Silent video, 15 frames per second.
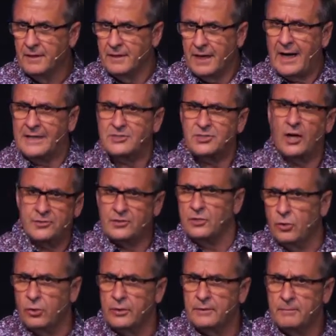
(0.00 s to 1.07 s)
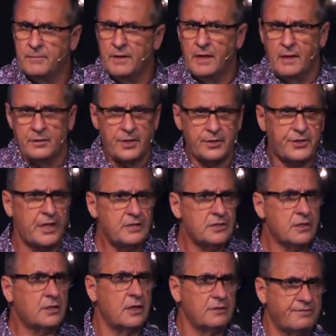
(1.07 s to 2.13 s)
I sought the Lord. The things that
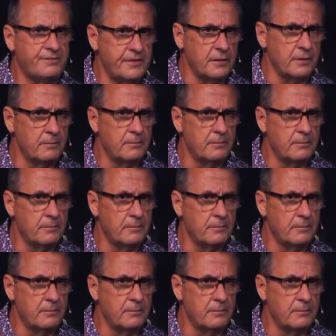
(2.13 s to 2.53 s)
cause fear